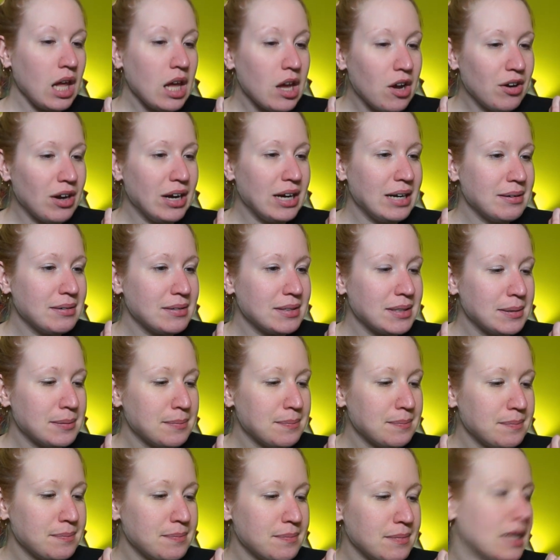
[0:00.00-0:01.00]
Alright,
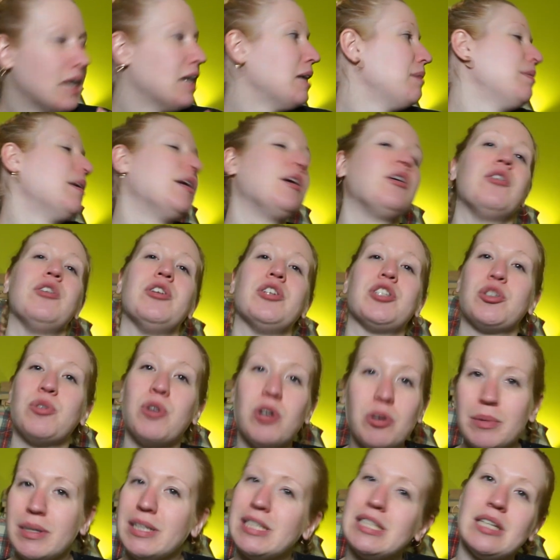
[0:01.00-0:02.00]
I'm now going to
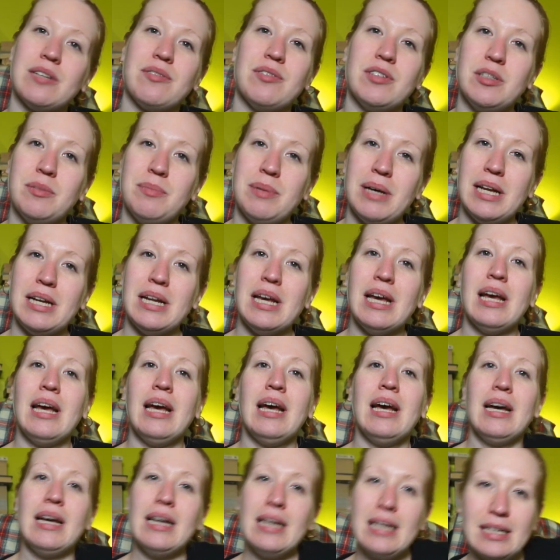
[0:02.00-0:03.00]
squirrel myself into bed,
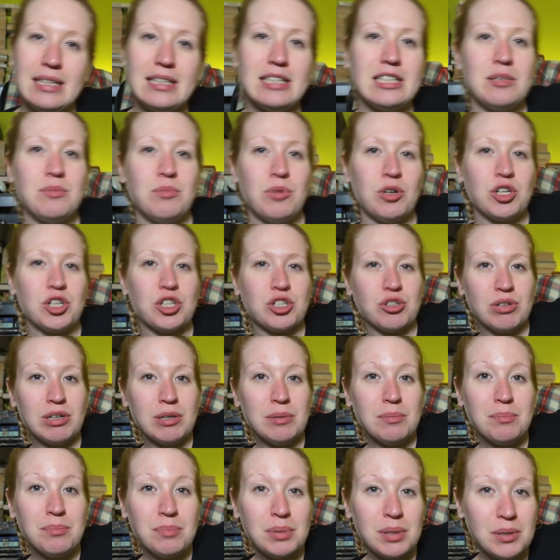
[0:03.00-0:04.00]
eat some more
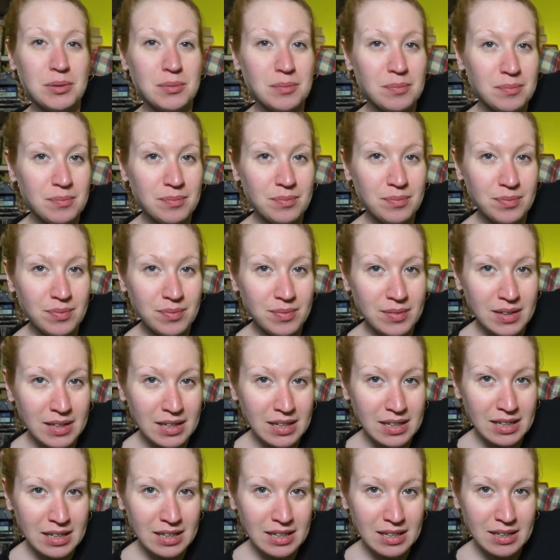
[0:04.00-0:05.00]
shrimp,
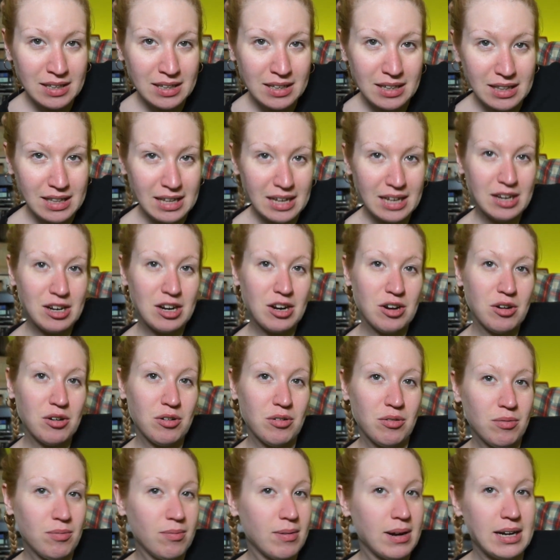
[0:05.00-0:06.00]
and that
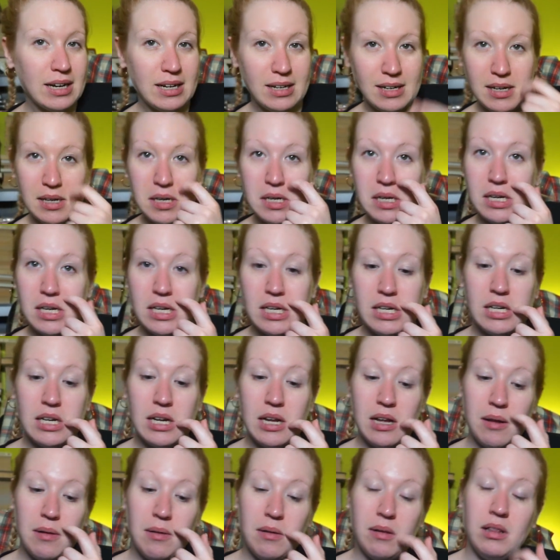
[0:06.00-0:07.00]
red
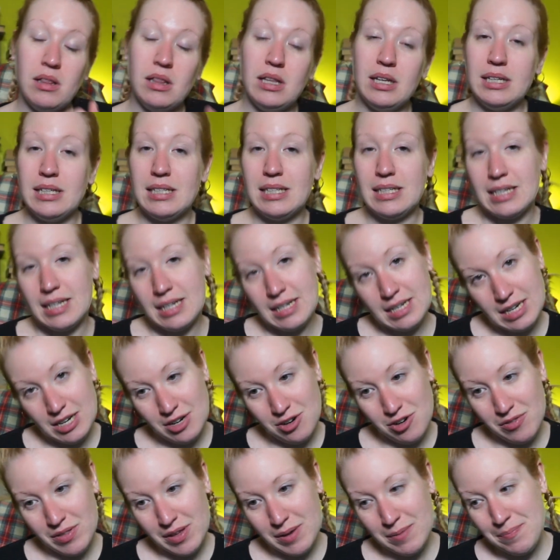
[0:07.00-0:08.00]
lid
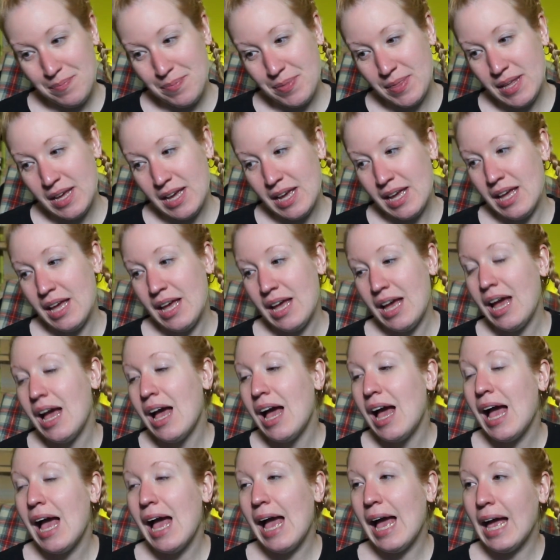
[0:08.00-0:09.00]
container lid,
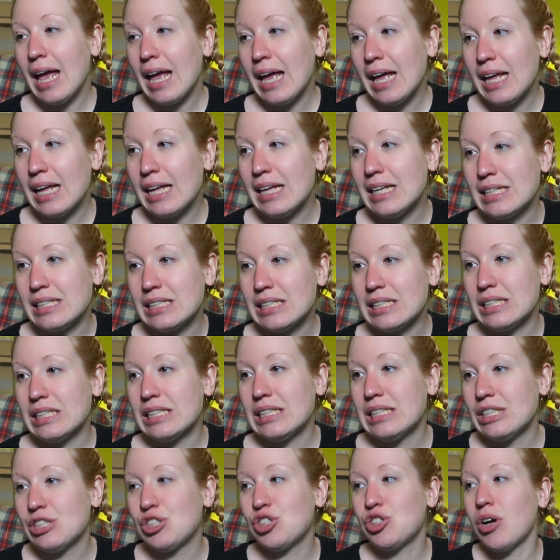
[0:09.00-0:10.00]

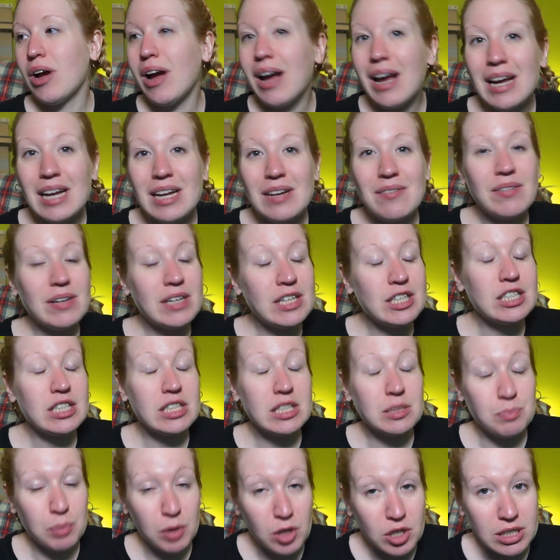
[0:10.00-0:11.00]
and try and finish
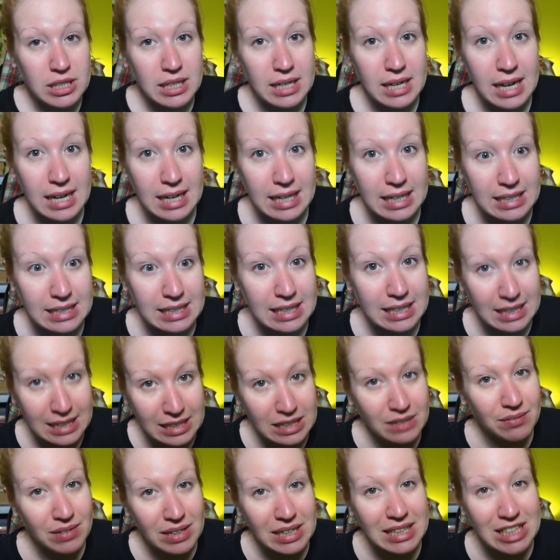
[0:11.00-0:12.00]
this book tonight, because I
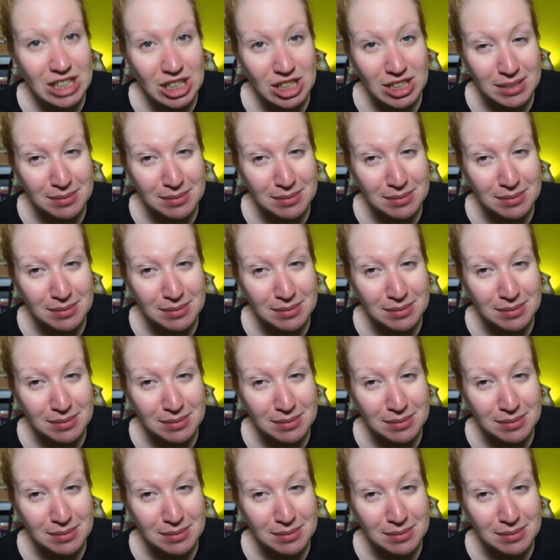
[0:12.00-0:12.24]
need to finish